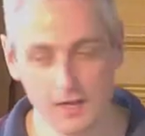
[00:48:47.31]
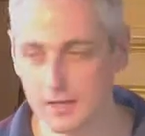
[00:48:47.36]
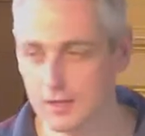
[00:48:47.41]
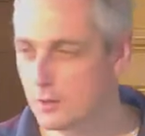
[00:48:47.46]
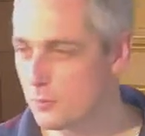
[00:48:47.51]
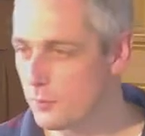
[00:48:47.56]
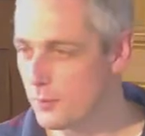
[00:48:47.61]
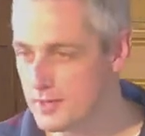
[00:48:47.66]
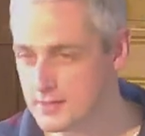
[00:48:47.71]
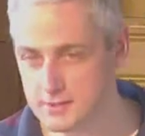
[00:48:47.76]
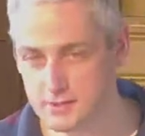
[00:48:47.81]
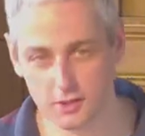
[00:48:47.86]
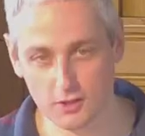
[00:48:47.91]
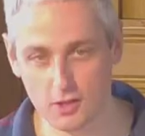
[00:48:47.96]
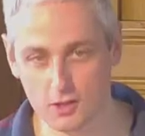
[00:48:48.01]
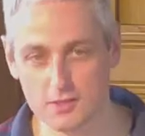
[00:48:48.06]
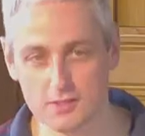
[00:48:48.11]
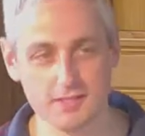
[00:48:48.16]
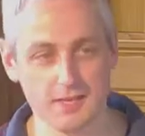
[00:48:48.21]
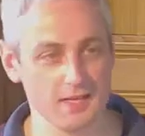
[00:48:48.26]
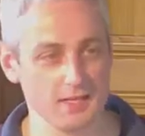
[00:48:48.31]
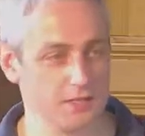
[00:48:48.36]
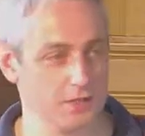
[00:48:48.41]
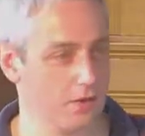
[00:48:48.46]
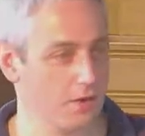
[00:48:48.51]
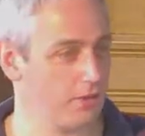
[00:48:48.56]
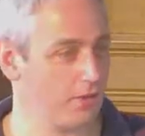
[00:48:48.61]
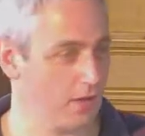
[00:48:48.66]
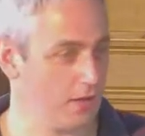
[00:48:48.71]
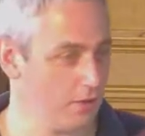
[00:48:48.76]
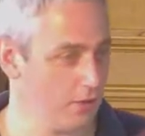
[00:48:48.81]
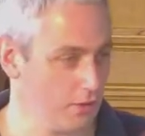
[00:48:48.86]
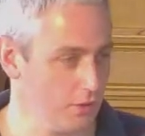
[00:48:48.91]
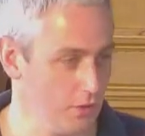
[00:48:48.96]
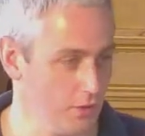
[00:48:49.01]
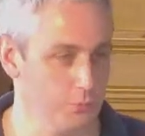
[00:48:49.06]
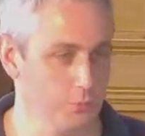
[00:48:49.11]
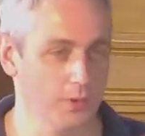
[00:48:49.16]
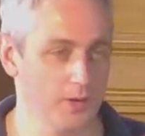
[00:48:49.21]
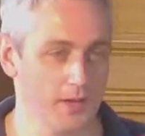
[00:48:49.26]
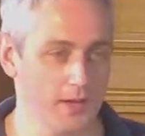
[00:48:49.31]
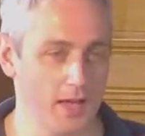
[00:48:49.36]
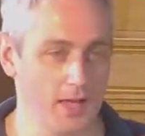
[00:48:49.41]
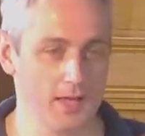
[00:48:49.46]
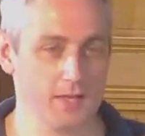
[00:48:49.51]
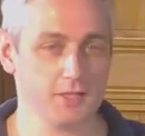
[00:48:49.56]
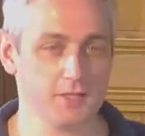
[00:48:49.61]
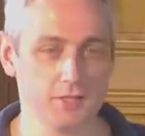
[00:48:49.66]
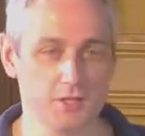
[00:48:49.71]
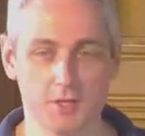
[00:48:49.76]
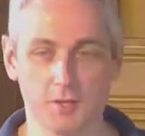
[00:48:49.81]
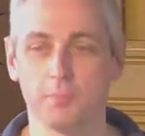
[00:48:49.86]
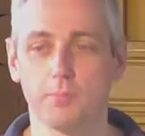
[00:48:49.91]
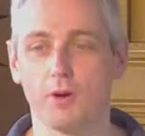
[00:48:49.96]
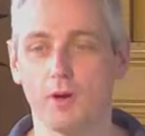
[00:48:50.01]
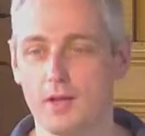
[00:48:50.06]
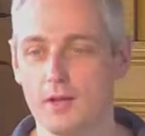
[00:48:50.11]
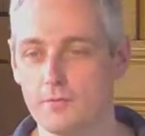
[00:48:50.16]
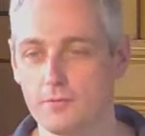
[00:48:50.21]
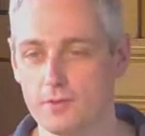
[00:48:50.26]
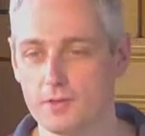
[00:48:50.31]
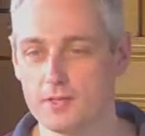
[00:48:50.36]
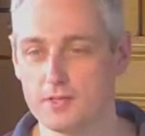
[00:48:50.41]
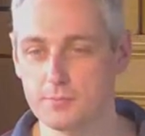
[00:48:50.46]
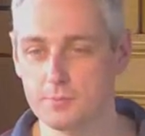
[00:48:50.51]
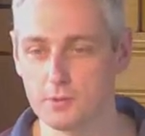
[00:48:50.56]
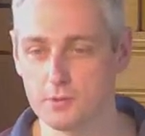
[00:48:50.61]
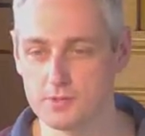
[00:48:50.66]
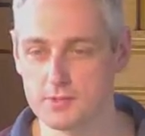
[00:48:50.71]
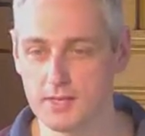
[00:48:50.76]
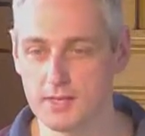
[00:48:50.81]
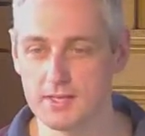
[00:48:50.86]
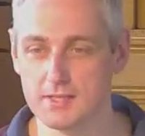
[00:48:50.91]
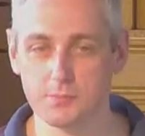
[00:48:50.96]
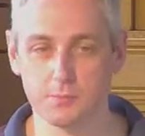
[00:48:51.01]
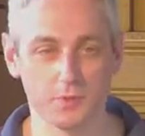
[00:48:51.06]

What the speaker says: Can we as a Kirk session thank you? We asked you to pray for this process.